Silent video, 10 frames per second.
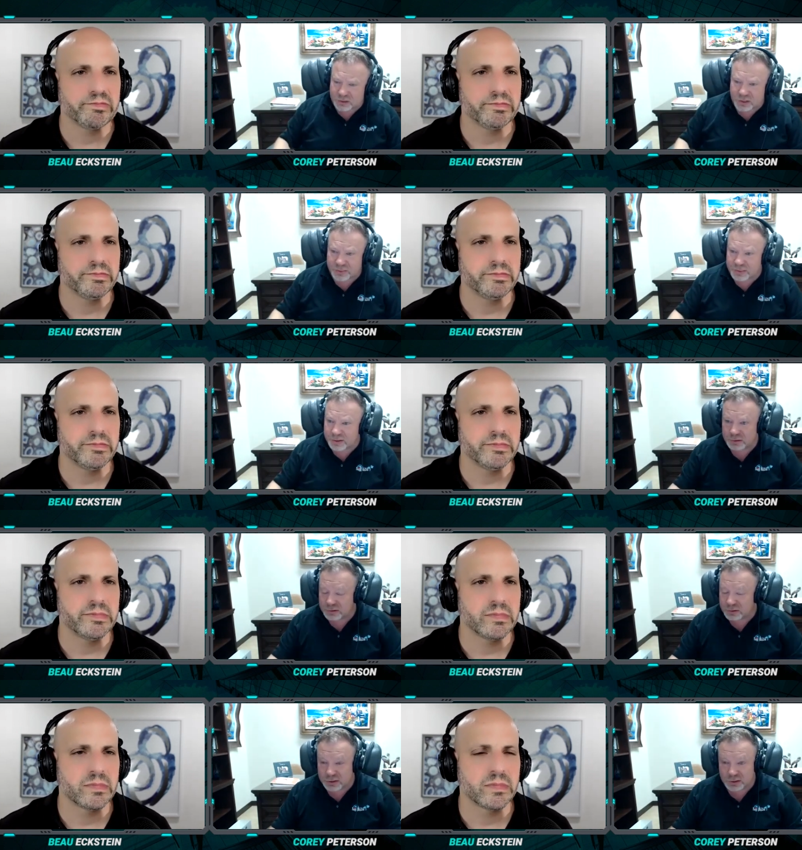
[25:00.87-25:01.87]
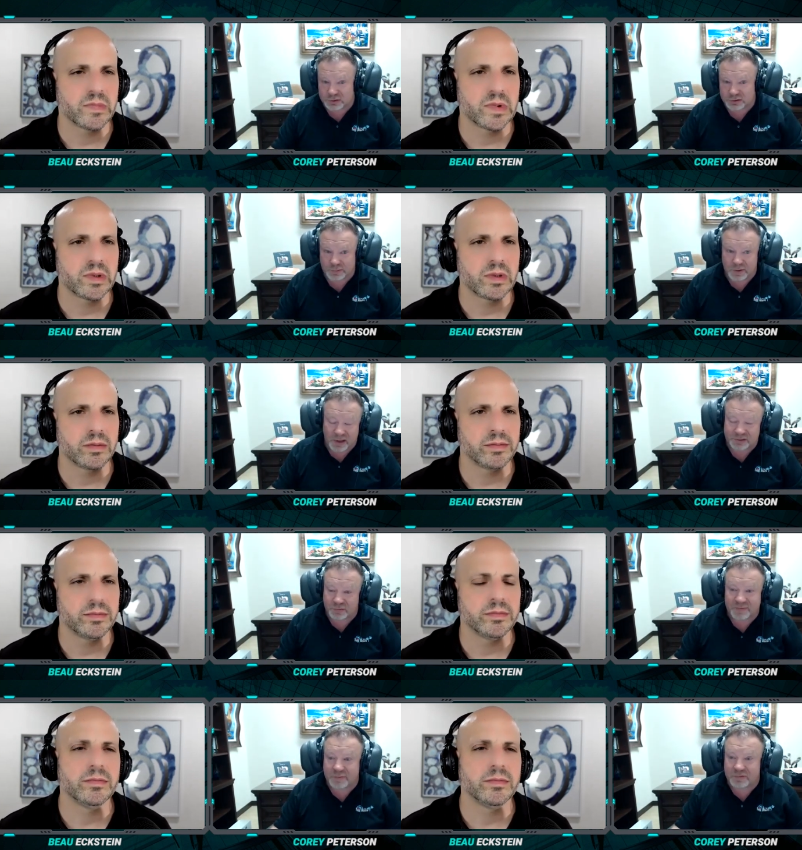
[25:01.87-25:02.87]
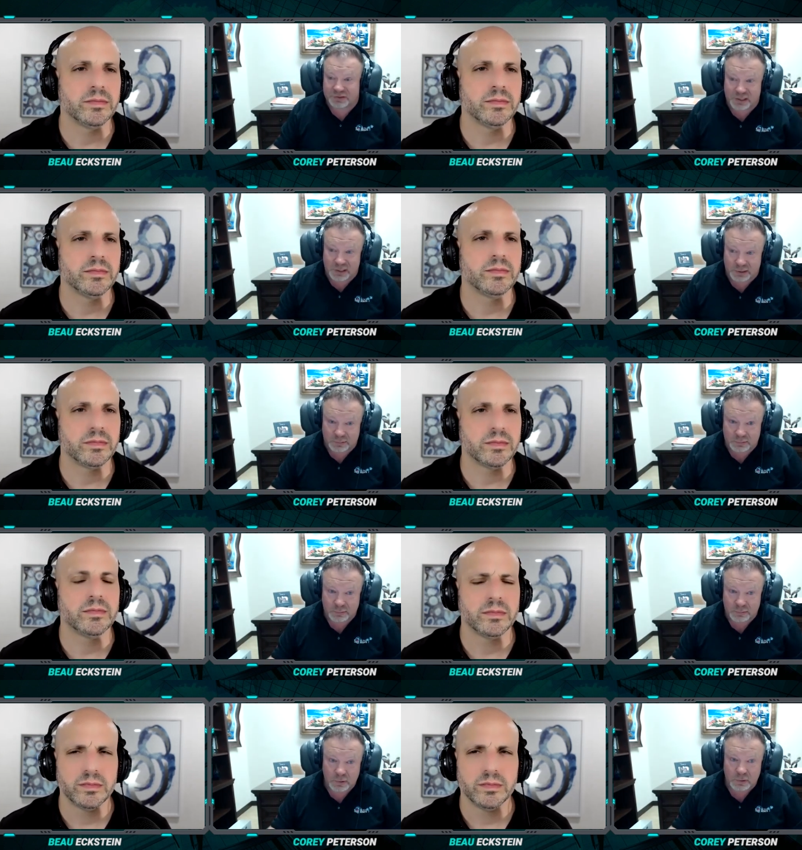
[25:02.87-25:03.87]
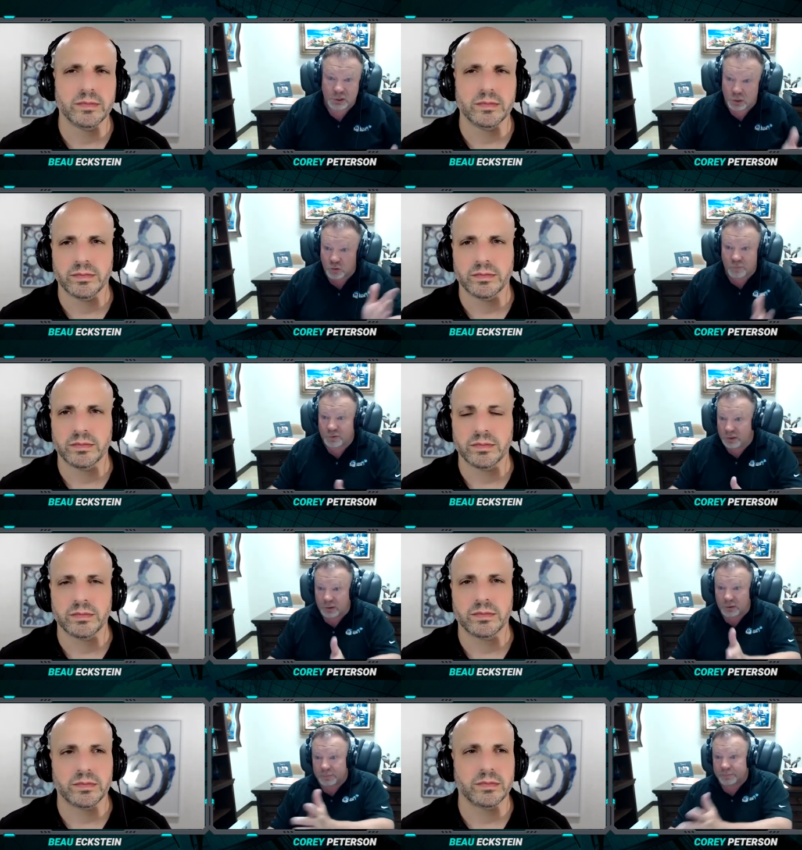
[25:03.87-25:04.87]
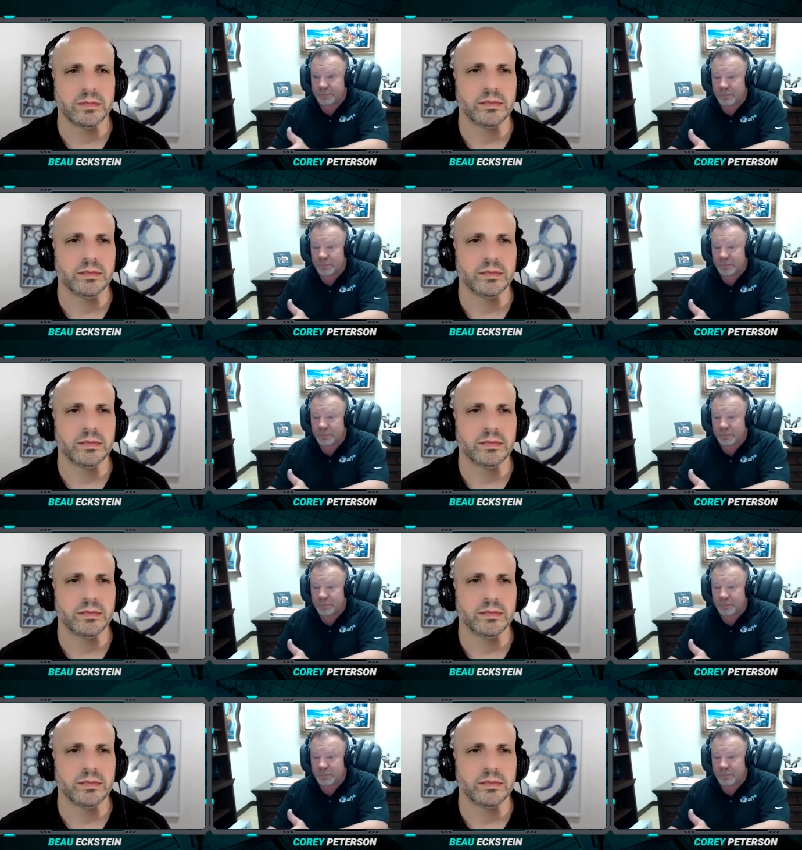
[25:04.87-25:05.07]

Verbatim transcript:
Speaker 1: to to some amounts we've never seen year over year.